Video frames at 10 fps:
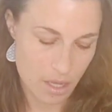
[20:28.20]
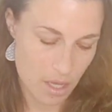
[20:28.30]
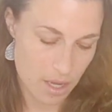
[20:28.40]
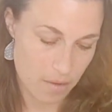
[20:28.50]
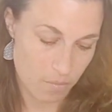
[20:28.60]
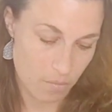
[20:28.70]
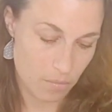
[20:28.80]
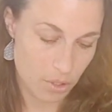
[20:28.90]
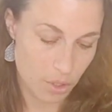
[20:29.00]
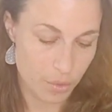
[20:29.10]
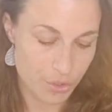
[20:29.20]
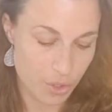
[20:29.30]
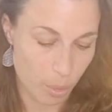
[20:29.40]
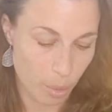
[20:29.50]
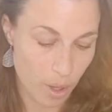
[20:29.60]
Yeah, going to
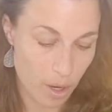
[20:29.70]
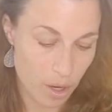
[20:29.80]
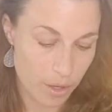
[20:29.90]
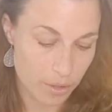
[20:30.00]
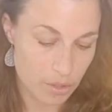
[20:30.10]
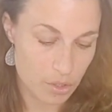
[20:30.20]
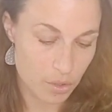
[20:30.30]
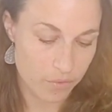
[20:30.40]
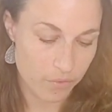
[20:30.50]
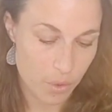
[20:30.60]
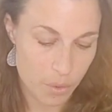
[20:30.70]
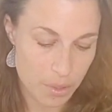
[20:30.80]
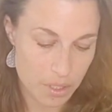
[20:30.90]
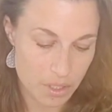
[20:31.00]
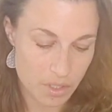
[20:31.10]
the park or to the
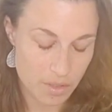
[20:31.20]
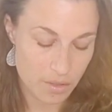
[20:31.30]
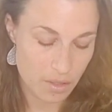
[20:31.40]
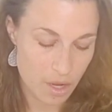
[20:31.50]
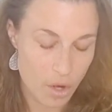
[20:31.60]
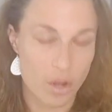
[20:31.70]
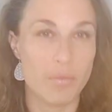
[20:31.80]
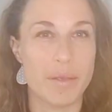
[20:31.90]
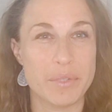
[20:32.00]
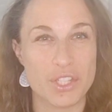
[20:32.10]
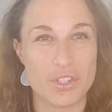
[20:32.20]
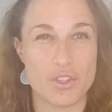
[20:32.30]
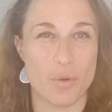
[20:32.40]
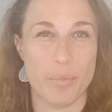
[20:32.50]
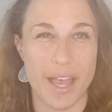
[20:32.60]
forest or maybe just
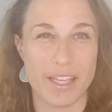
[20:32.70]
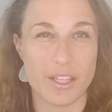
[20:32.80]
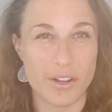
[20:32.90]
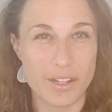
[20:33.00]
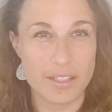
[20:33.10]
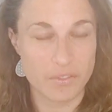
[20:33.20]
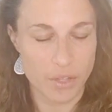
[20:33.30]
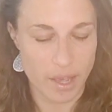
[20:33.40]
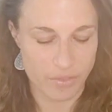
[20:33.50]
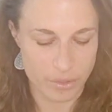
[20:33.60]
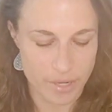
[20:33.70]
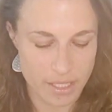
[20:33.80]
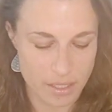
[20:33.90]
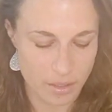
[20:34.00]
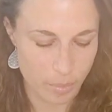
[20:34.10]
your backyard if you have
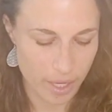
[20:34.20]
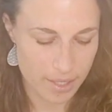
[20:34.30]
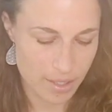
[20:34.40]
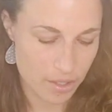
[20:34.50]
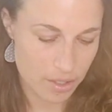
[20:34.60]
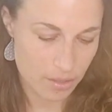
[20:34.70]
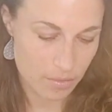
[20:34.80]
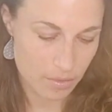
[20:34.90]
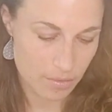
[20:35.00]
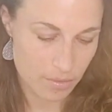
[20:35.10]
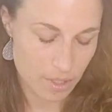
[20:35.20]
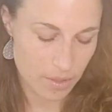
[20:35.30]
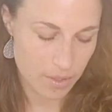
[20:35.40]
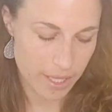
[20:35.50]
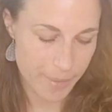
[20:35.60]
grass in the backyard.
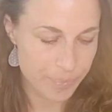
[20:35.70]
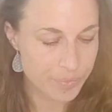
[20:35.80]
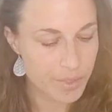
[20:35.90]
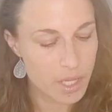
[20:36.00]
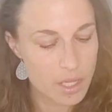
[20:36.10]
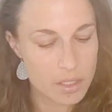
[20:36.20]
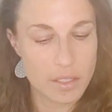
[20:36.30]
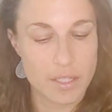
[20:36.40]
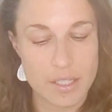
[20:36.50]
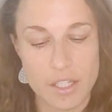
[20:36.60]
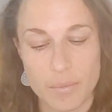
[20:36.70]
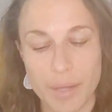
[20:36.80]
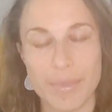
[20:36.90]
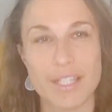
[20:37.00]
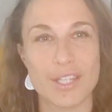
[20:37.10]
Okay, so this is
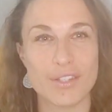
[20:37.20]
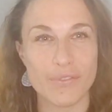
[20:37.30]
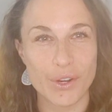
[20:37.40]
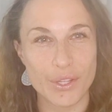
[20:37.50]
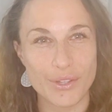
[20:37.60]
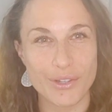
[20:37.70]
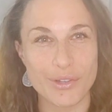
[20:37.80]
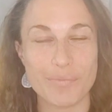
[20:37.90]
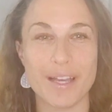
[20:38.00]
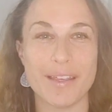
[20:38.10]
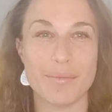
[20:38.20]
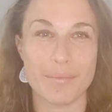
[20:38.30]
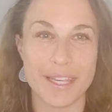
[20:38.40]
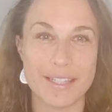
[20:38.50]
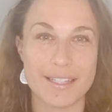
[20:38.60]
my message for you, my
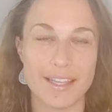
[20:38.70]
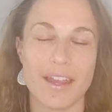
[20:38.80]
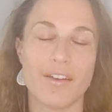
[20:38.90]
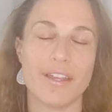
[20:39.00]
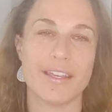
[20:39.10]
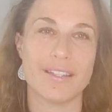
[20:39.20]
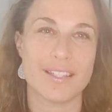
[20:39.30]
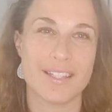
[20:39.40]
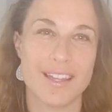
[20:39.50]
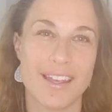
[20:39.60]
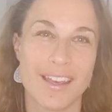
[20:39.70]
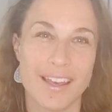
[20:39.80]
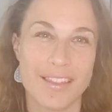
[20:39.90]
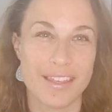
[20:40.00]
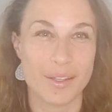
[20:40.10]
amazing Aries.
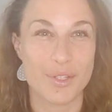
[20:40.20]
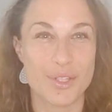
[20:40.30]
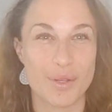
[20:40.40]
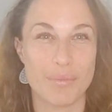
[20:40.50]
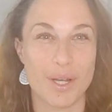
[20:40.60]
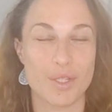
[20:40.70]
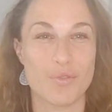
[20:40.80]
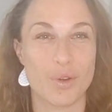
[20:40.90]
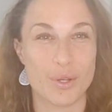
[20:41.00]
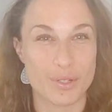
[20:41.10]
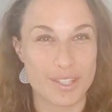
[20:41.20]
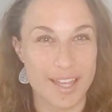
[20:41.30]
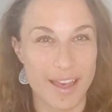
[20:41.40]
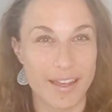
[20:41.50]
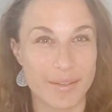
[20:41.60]
Thank you so much for your
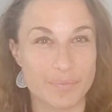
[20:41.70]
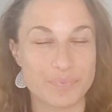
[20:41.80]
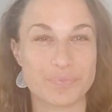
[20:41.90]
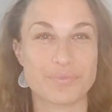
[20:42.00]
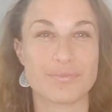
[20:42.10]
time.